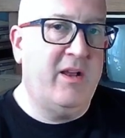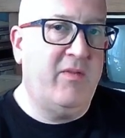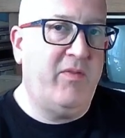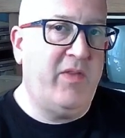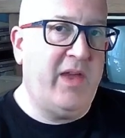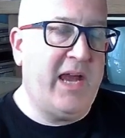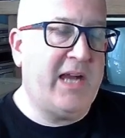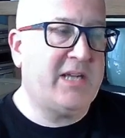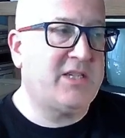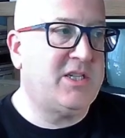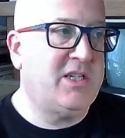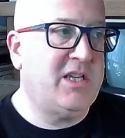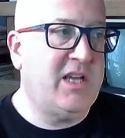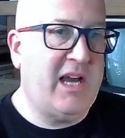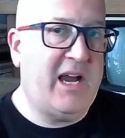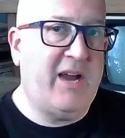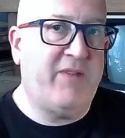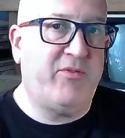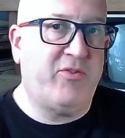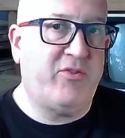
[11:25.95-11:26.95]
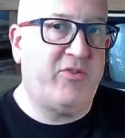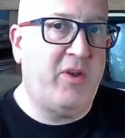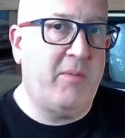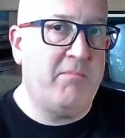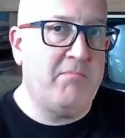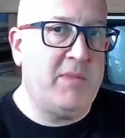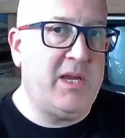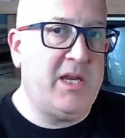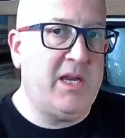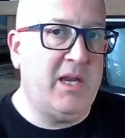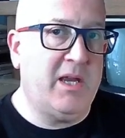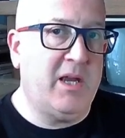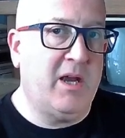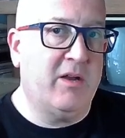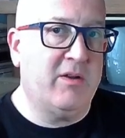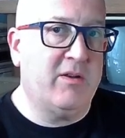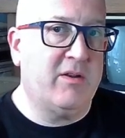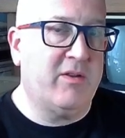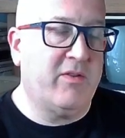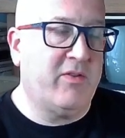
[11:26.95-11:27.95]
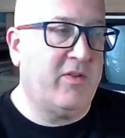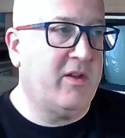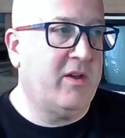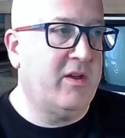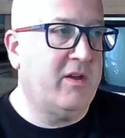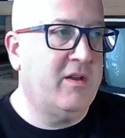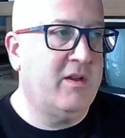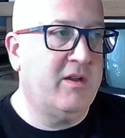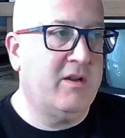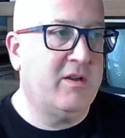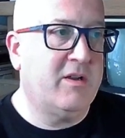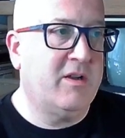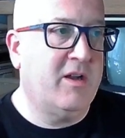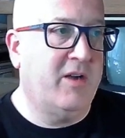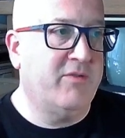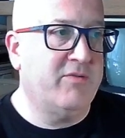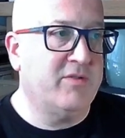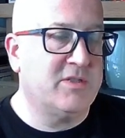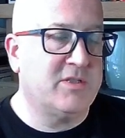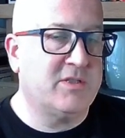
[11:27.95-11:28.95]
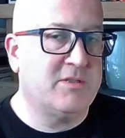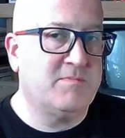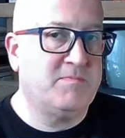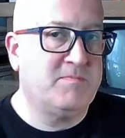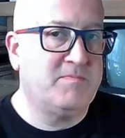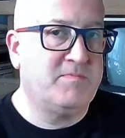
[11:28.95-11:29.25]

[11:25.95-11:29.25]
they actually have some meaning under the covers.